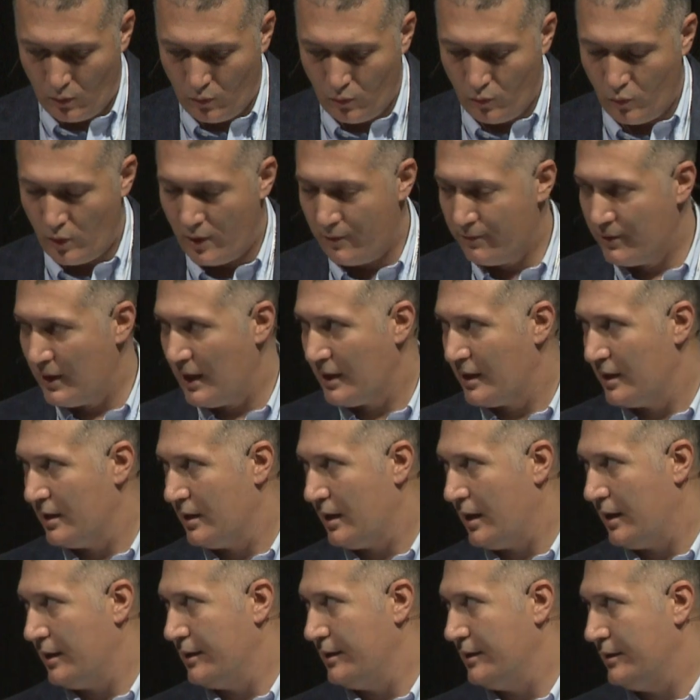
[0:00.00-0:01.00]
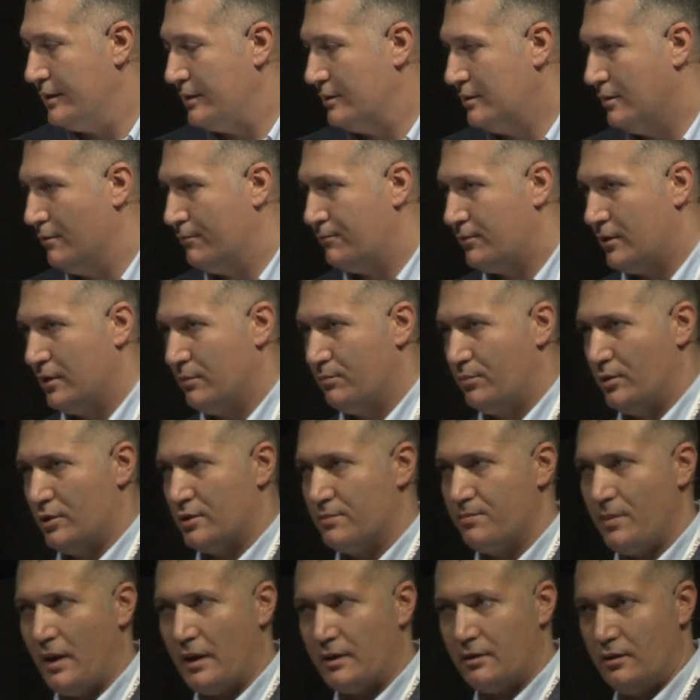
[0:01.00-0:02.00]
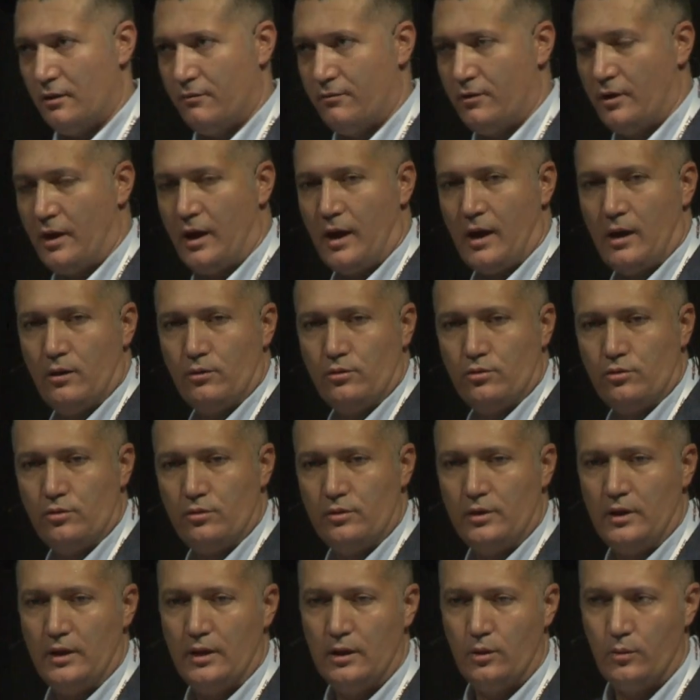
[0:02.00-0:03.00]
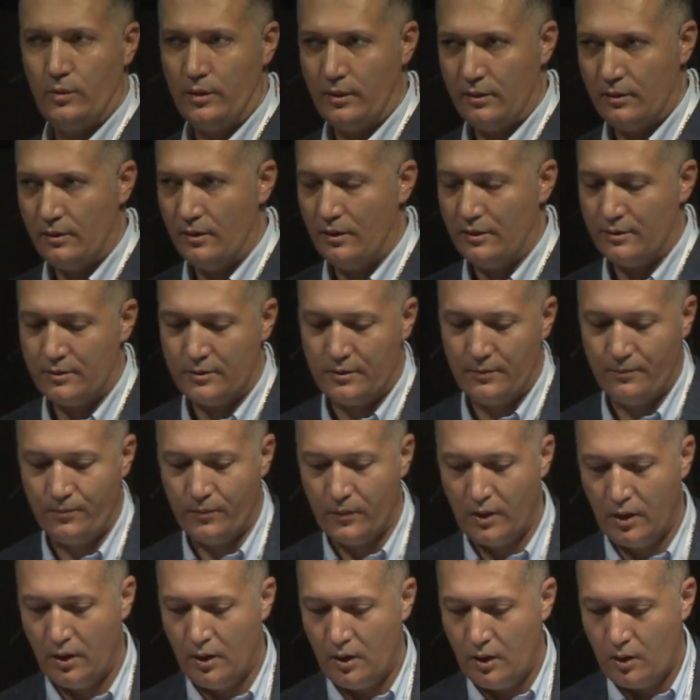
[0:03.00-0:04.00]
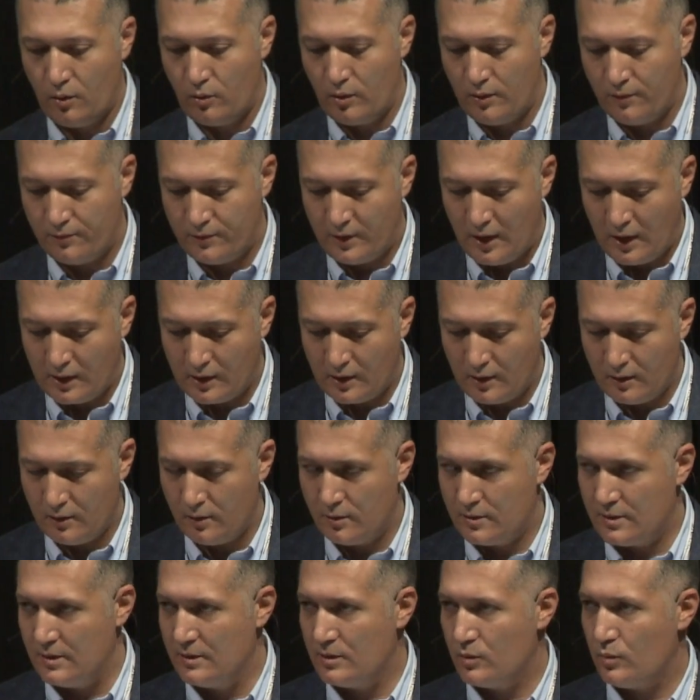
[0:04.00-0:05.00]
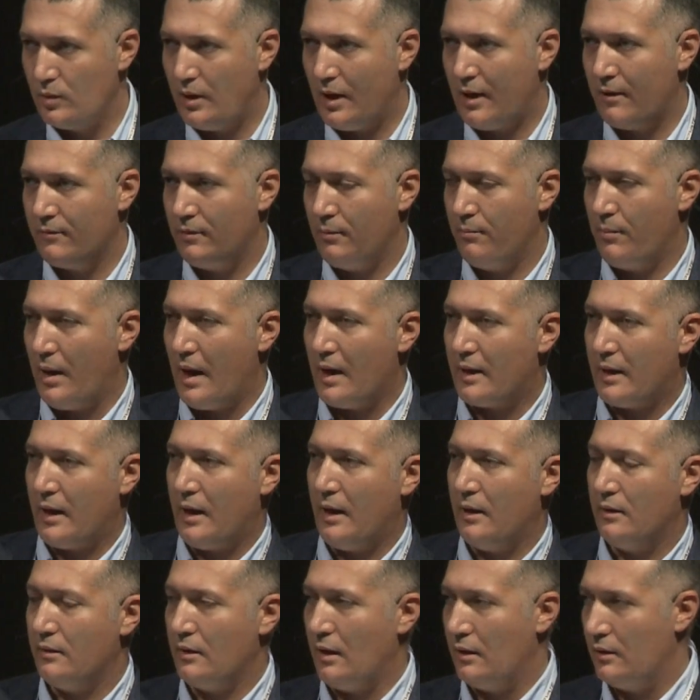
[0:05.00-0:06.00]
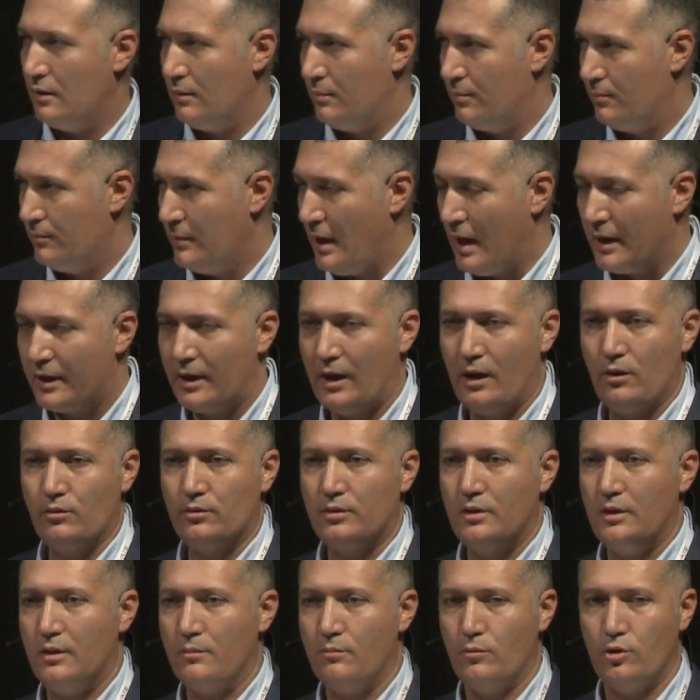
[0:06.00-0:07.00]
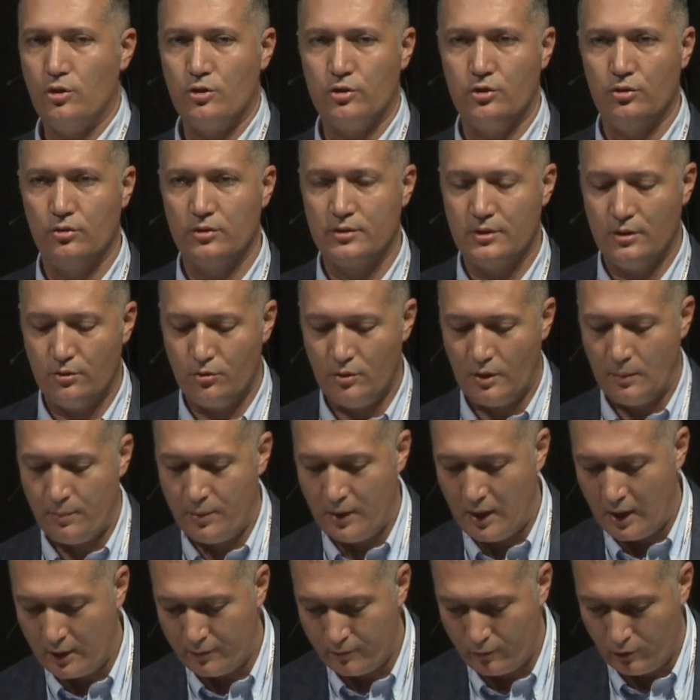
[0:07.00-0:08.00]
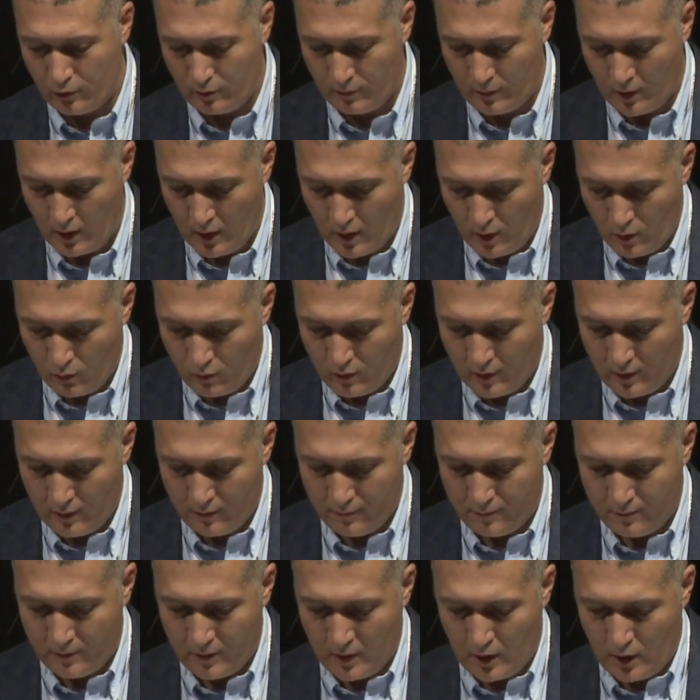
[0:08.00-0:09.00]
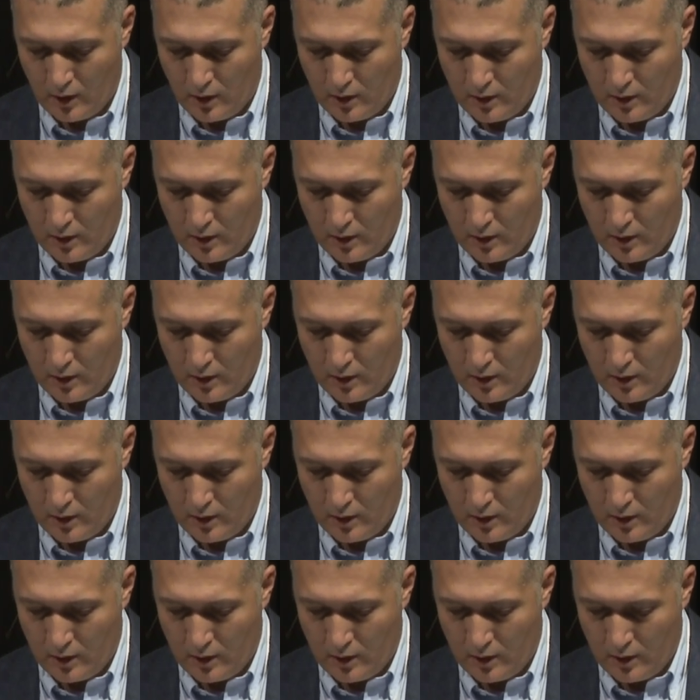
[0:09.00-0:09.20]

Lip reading: We've taken a different perspective on how to deal with this. We've taken, since we have the back end and the accounting modules into the platform, we've